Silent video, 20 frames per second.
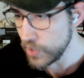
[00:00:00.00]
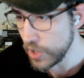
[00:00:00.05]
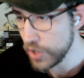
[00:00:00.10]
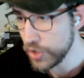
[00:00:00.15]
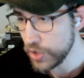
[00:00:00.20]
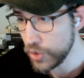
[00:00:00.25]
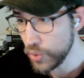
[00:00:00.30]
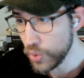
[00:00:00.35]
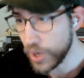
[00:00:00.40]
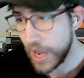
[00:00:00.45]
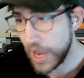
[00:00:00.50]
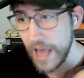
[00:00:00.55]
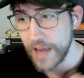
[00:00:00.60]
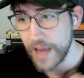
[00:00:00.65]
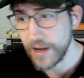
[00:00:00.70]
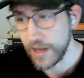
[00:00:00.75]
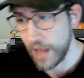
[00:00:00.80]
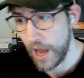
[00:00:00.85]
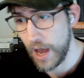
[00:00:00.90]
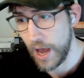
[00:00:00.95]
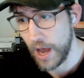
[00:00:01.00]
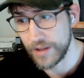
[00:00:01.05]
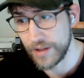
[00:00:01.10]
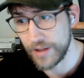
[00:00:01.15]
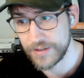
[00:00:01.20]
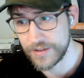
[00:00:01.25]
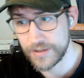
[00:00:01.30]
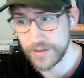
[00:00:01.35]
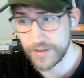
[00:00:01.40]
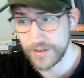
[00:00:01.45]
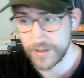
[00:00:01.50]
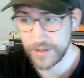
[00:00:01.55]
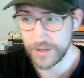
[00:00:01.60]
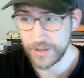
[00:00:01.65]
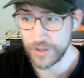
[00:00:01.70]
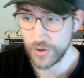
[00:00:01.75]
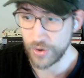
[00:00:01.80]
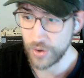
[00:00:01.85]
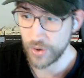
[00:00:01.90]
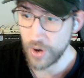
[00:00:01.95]
you can cut
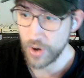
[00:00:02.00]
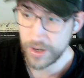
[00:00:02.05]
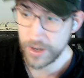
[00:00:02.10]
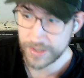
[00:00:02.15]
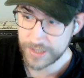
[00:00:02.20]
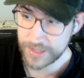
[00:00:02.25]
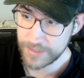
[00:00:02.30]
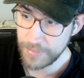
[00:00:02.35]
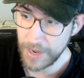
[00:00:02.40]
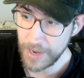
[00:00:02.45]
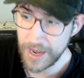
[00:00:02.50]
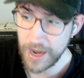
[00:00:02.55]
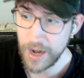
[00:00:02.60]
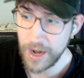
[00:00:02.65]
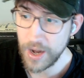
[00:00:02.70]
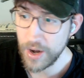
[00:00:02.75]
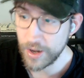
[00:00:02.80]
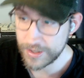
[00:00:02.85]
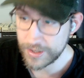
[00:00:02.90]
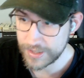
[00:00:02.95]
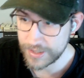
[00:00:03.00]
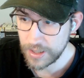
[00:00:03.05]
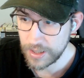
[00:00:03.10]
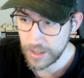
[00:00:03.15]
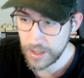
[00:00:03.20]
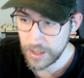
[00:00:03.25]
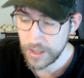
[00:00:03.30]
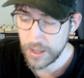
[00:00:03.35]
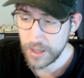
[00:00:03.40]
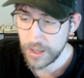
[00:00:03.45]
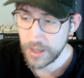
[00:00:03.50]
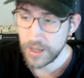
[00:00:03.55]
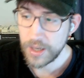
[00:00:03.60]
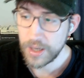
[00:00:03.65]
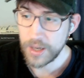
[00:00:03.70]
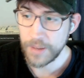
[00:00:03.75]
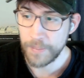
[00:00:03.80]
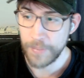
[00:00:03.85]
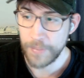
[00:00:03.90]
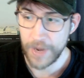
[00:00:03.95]
your costs by a lot
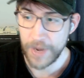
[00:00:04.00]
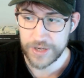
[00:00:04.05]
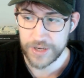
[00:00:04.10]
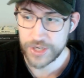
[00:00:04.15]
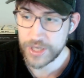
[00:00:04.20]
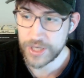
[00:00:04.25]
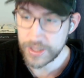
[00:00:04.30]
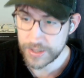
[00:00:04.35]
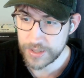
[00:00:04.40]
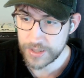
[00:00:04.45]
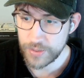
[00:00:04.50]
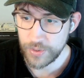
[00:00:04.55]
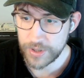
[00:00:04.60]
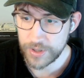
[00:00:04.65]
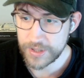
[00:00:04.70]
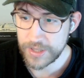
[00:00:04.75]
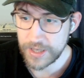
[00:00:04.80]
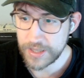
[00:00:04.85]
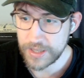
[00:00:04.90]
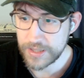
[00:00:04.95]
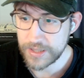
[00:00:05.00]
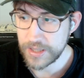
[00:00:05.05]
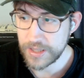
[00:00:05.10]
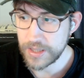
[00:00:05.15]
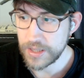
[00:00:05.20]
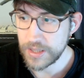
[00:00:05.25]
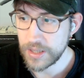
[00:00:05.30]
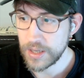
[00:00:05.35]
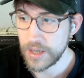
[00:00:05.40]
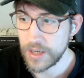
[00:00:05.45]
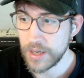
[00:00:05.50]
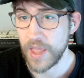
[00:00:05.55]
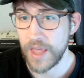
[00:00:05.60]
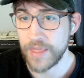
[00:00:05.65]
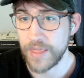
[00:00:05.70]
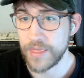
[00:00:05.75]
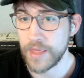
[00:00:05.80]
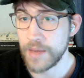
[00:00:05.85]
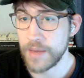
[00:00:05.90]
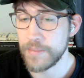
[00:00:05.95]
by just quantizing,
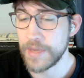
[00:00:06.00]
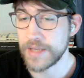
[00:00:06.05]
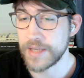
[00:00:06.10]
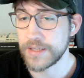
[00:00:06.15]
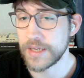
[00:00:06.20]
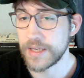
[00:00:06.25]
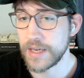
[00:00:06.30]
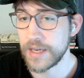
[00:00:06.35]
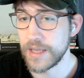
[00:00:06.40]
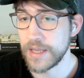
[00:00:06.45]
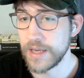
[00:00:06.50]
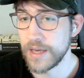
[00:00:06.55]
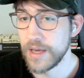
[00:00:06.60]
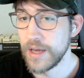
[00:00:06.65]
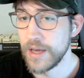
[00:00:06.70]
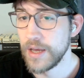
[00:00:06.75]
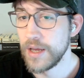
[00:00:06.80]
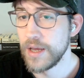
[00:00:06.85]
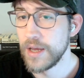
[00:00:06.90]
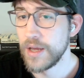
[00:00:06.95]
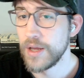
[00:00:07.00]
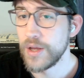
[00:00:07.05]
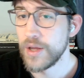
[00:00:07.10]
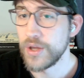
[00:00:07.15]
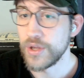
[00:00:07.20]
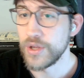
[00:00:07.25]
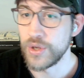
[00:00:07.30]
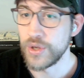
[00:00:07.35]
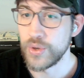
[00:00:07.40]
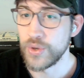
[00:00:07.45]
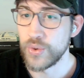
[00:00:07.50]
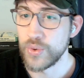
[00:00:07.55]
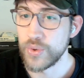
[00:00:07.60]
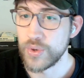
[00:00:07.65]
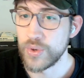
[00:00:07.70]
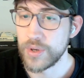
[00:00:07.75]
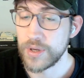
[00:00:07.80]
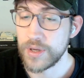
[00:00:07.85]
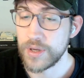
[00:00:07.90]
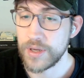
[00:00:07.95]
and then basically
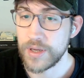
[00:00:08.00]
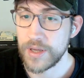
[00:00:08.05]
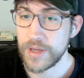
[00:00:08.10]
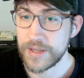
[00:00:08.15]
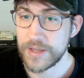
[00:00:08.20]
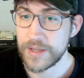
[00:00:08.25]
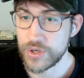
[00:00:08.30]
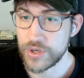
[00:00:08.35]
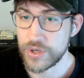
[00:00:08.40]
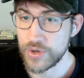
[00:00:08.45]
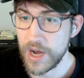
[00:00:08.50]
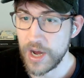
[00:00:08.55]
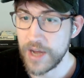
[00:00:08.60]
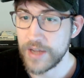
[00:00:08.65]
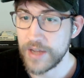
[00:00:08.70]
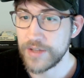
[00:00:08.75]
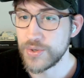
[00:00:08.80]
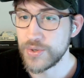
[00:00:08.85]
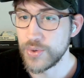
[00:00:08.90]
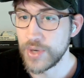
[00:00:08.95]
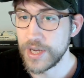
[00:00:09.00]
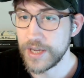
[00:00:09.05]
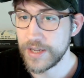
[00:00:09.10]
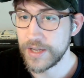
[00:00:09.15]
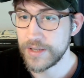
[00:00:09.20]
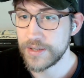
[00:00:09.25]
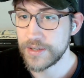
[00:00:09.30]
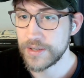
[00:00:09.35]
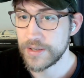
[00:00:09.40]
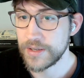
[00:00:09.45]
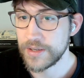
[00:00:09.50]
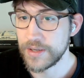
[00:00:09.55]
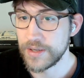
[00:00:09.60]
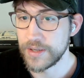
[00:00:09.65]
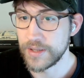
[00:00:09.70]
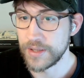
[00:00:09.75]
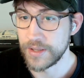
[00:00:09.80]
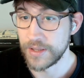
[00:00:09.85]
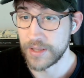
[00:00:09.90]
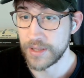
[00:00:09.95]
you try to hit
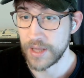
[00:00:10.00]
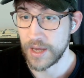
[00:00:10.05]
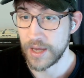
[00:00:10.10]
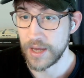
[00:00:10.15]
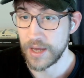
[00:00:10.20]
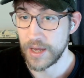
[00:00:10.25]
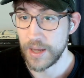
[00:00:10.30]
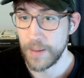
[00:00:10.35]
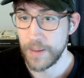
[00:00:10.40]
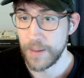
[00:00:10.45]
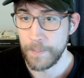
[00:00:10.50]
the